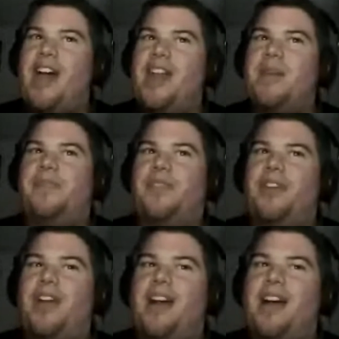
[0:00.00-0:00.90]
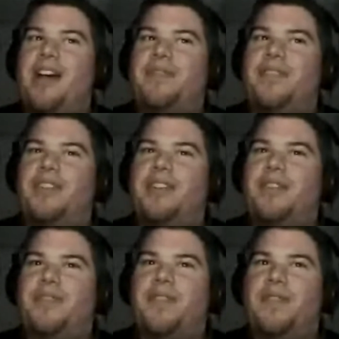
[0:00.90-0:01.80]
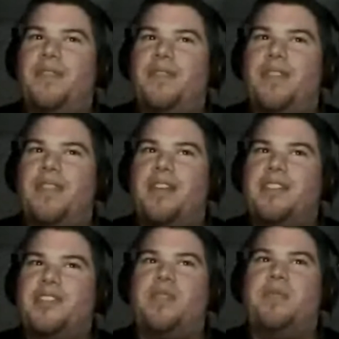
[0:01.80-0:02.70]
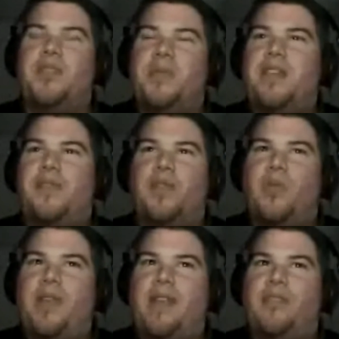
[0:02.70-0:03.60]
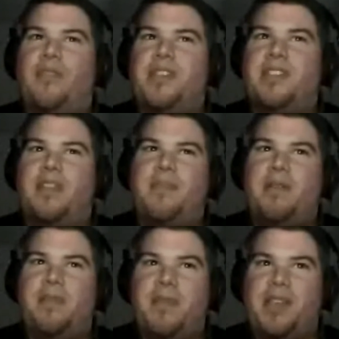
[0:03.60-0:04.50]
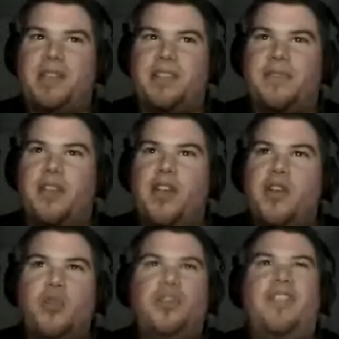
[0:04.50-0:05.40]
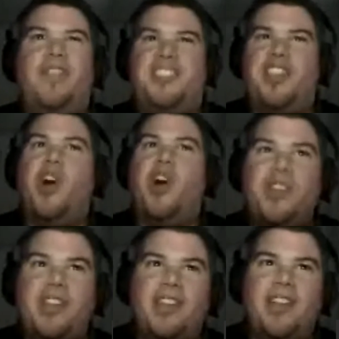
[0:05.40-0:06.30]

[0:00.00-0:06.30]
up for the stream of the week for whatever reason. It may be because of Univision,